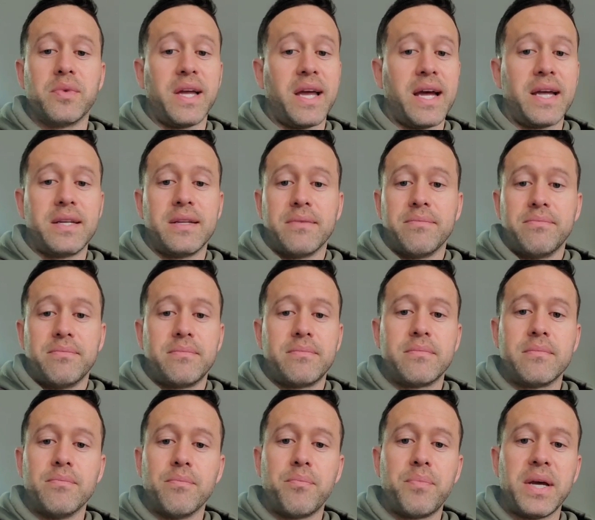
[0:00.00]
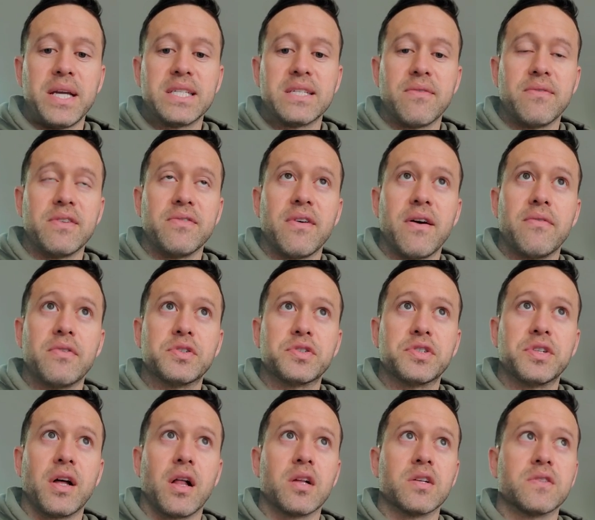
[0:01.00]
We had to pay
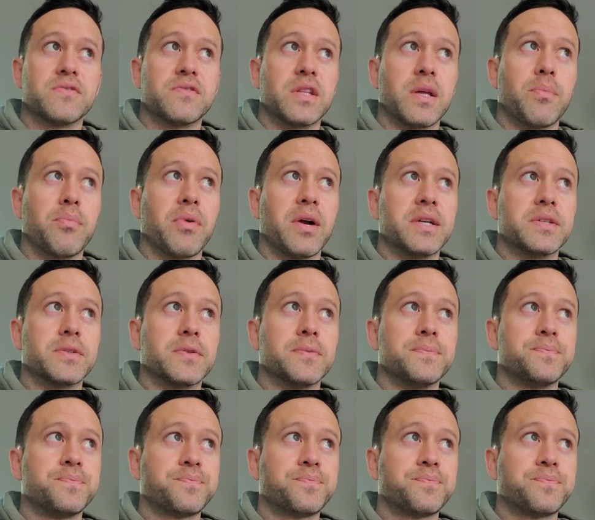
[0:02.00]
$7,500 for the appraisal.